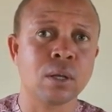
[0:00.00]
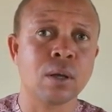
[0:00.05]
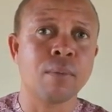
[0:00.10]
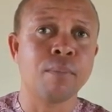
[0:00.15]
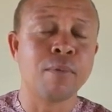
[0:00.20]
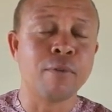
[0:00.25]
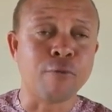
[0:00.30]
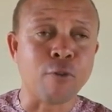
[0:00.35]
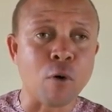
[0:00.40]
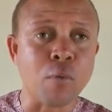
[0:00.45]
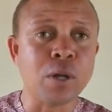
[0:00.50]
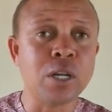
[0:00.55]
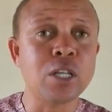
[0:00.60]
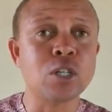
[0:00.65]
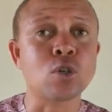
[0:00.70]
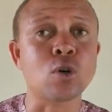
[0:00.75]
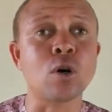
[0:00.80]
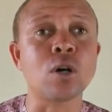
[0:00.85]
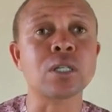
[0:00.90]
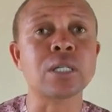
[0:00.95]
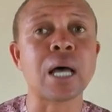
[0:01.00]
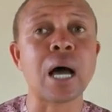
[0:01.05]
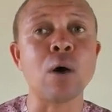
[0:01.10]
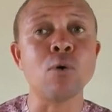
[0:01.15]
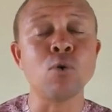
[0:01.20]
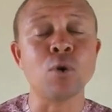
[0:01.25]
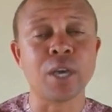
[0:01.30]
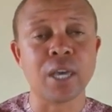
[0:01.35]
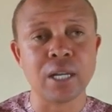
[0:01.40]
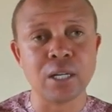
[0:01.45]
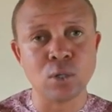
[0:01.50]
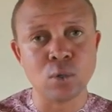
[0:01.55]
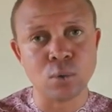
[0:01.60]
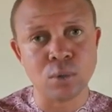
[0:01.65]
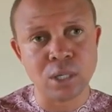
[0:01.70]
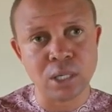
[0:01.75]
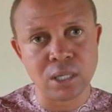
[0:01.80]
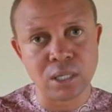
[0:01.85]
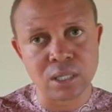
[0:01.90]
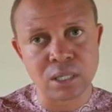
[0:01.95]
Before we discuss how you can do
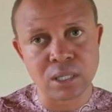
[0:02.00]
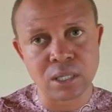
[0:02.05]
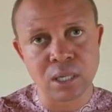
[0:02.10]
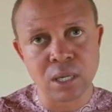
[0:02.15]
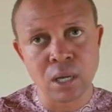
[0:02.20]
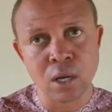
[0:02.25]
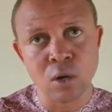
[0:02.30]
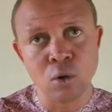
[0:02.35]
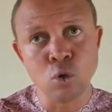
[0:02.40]
this,